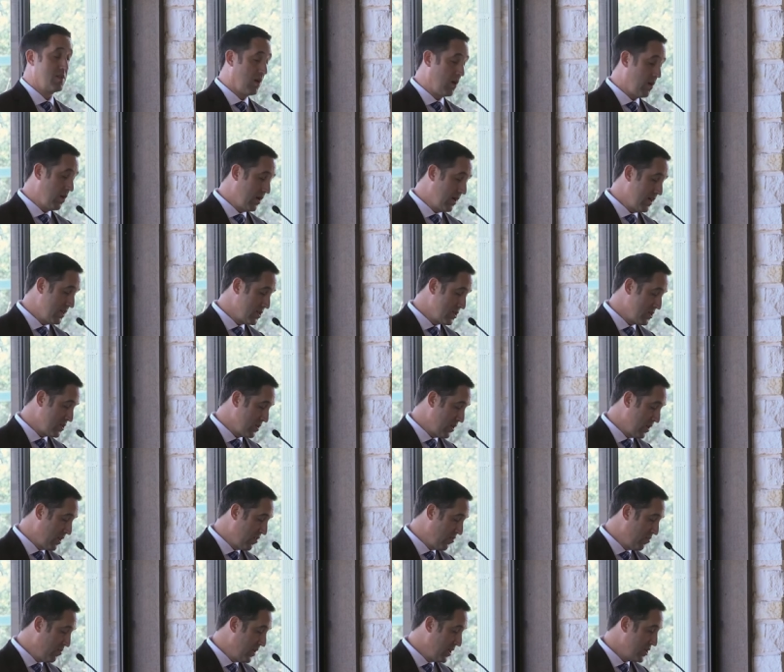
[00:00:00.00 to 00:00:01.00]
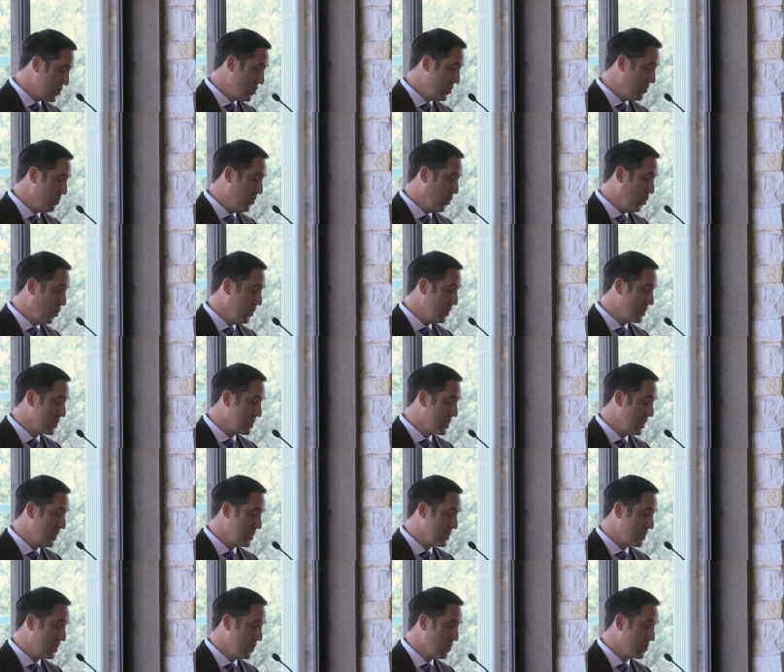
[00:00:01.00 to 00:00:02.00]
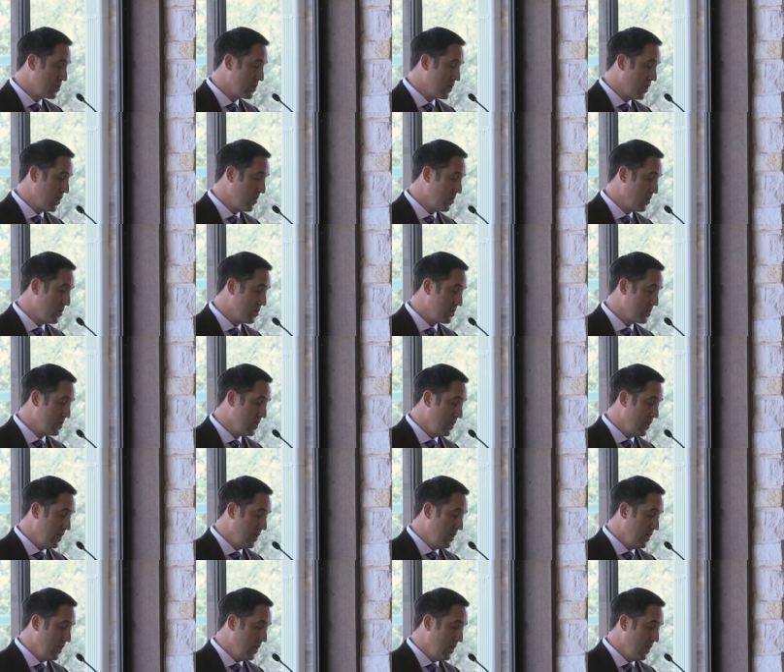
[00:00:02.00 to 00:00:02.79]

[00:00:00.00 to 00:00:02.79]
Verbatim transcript: our legislative budget board sets those numbers,